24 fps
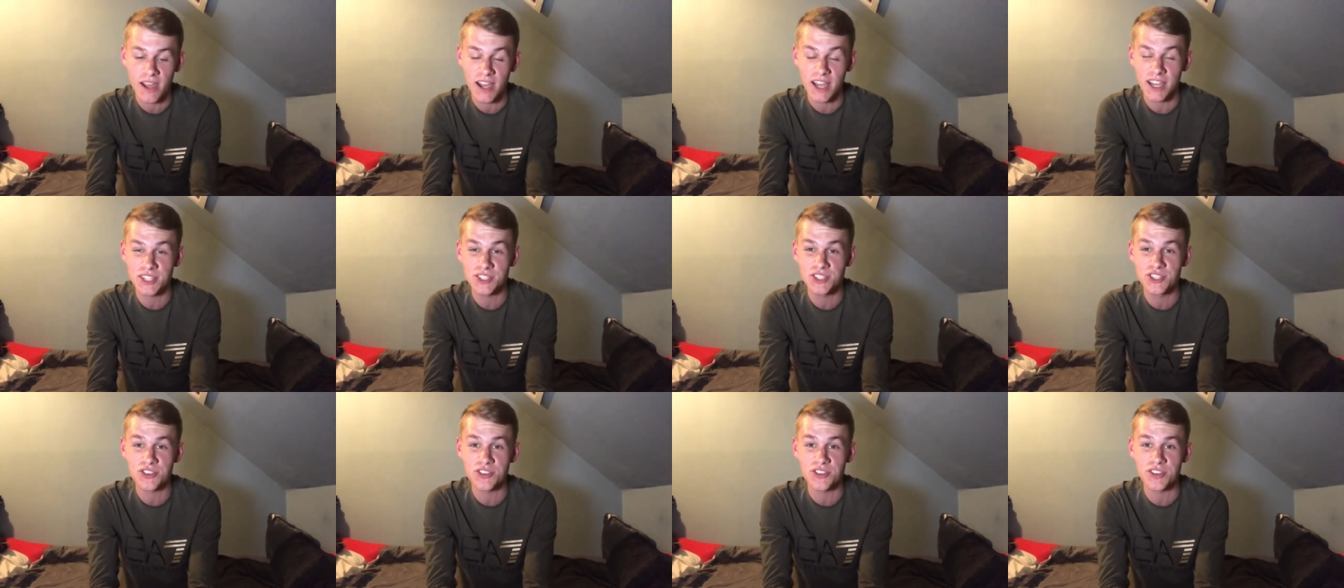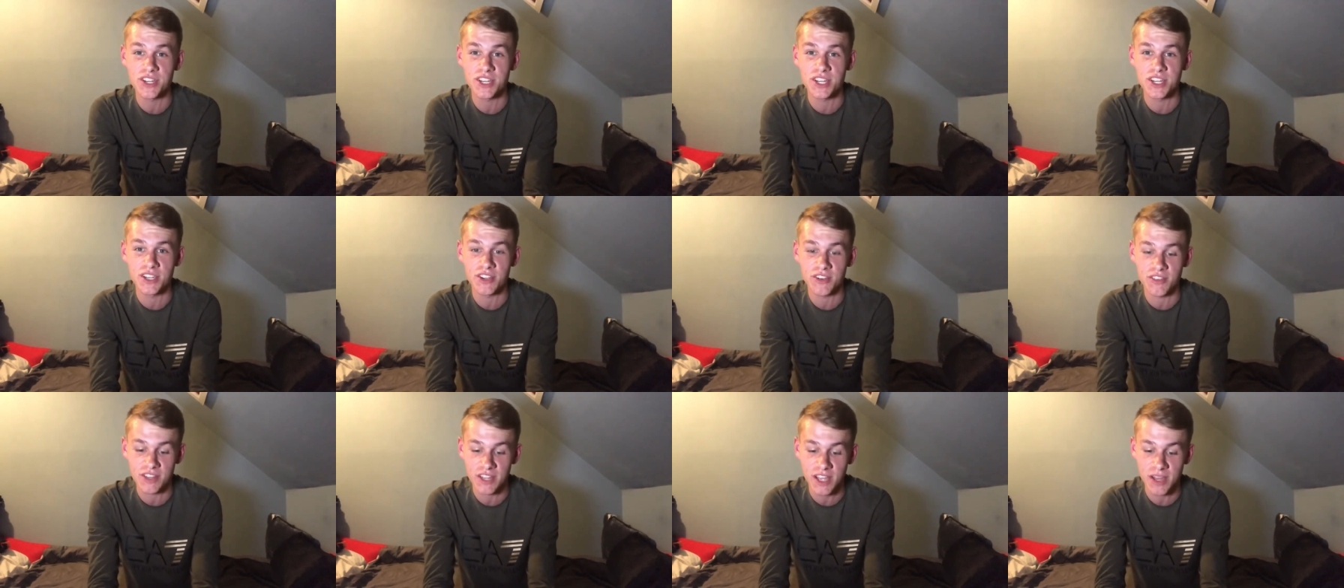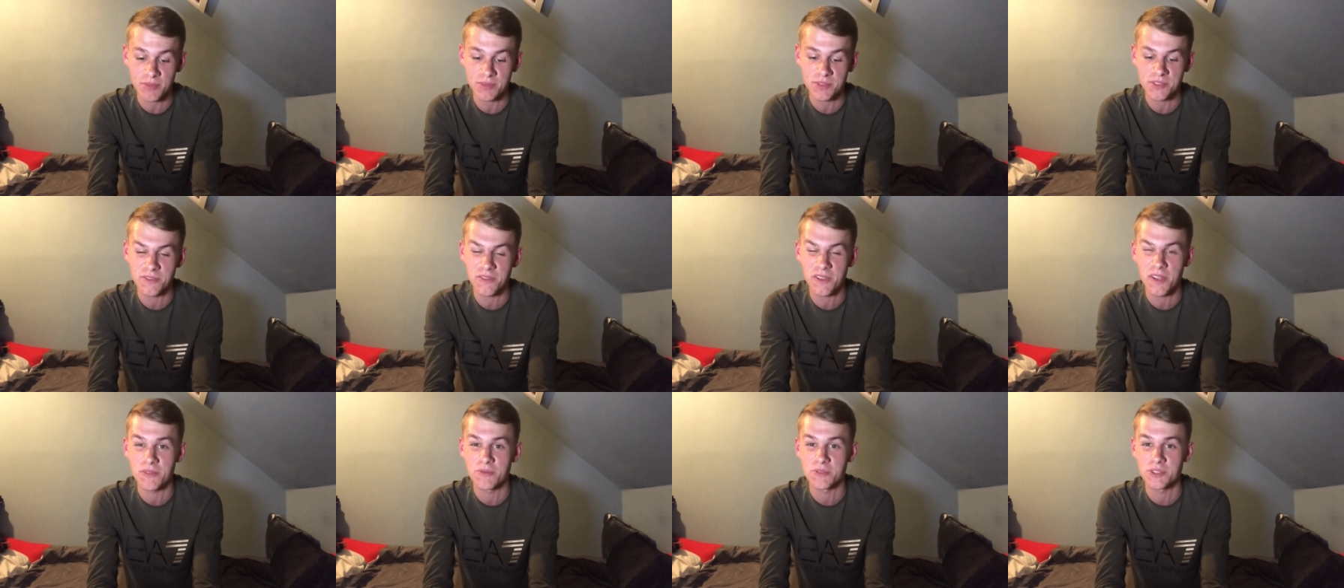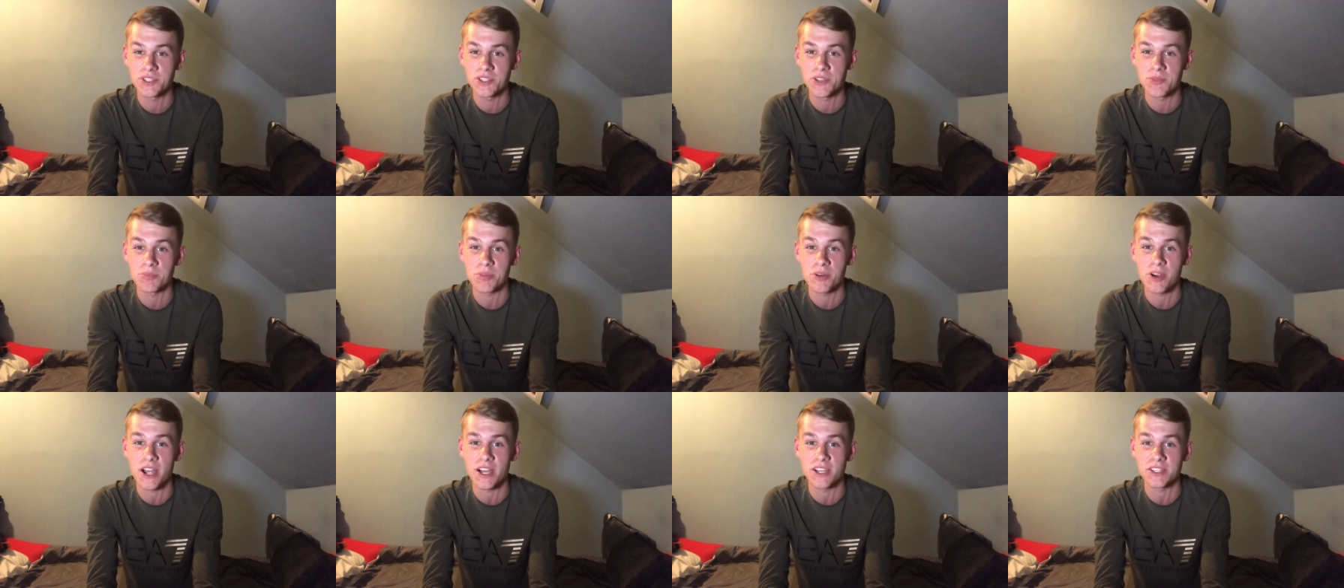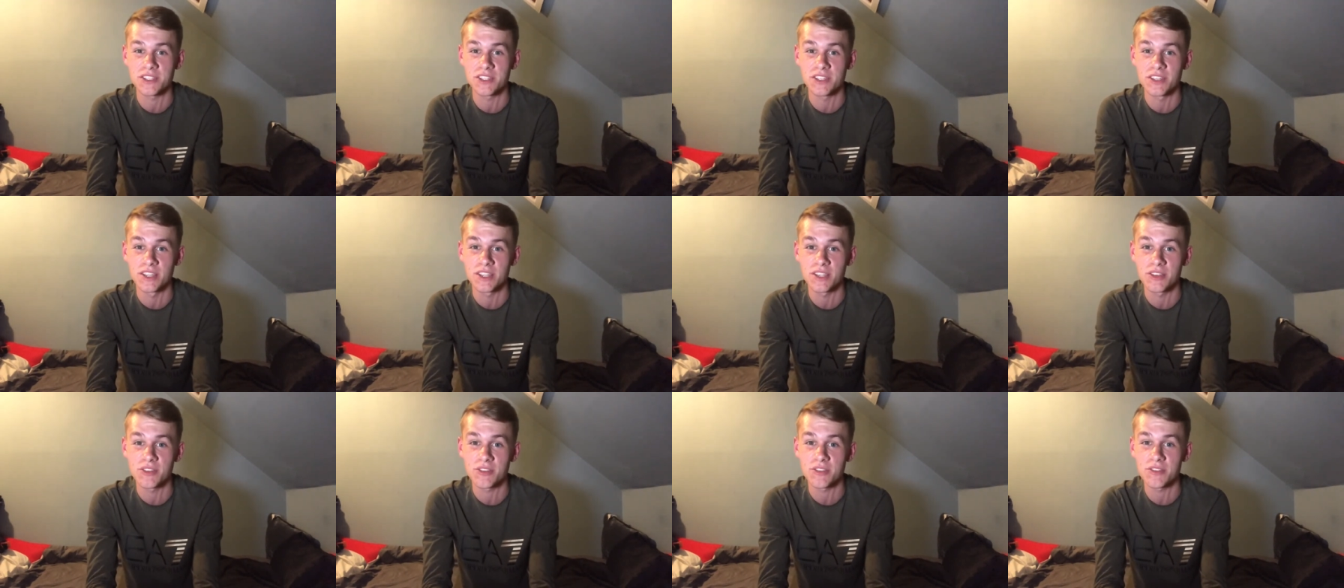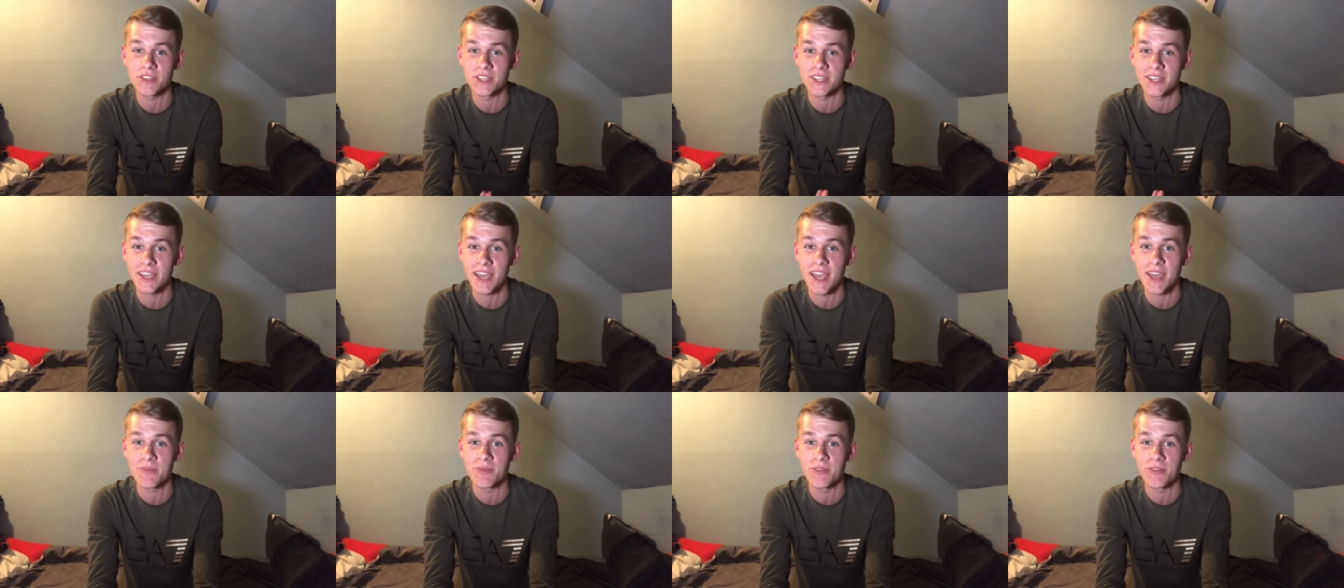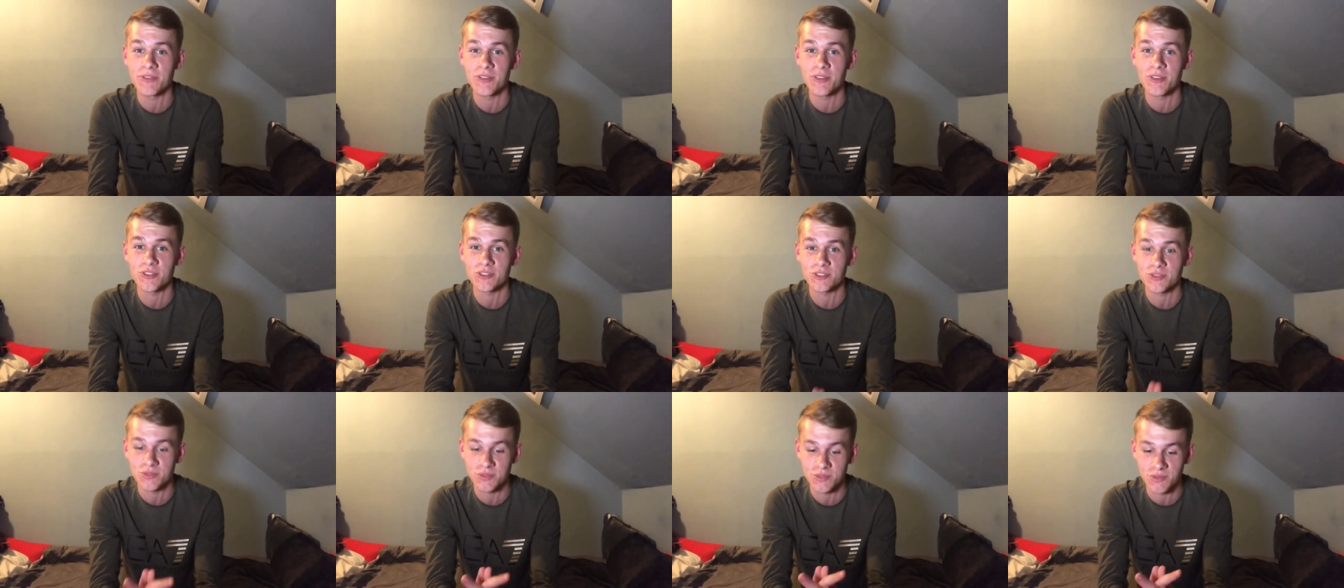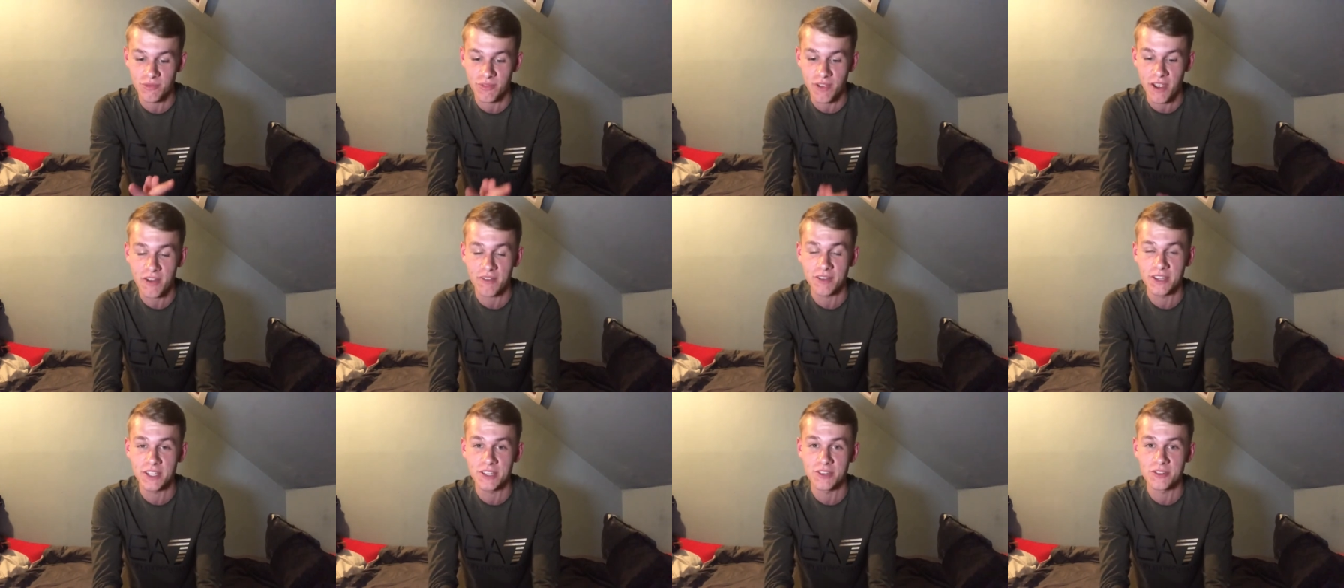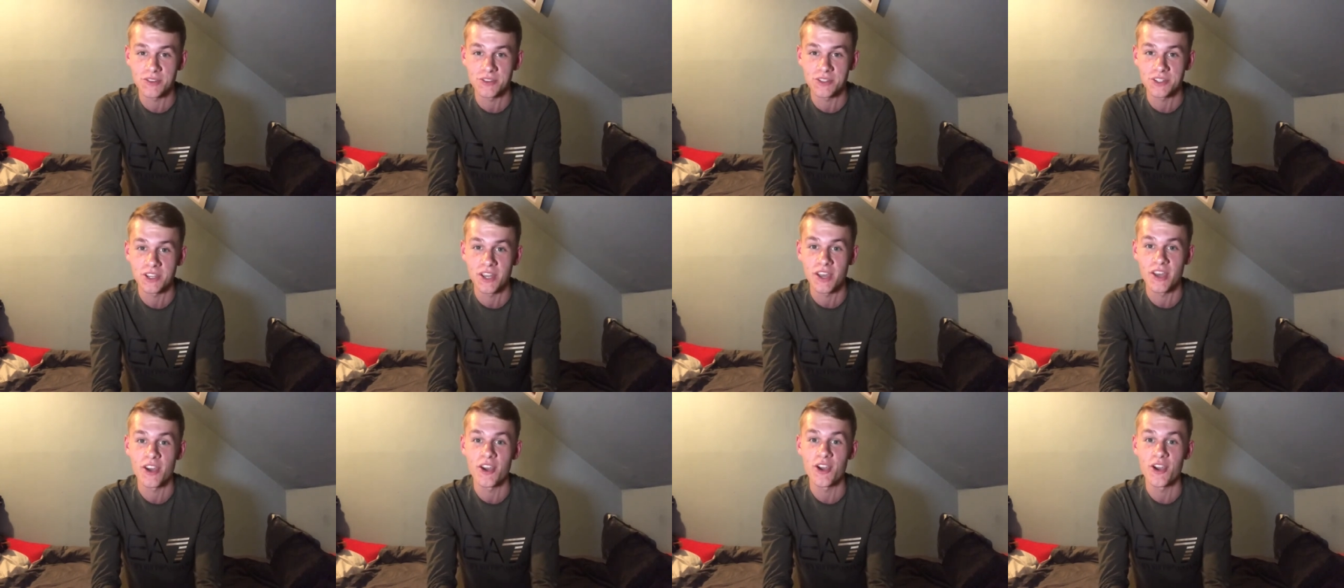I enjoyed it, you know, the atmosphere was surprisingly good, the game of course was very good.